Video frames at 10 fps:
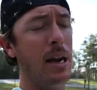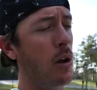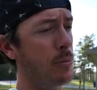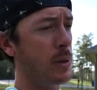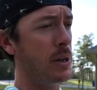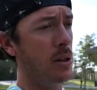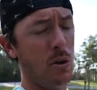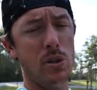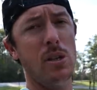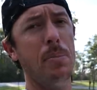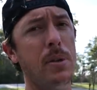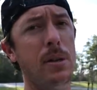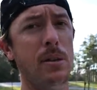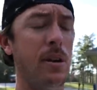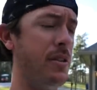Hopefully you learned something
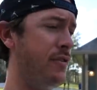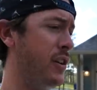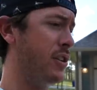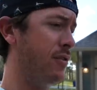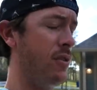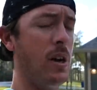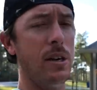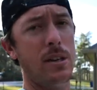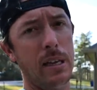on the fishing front,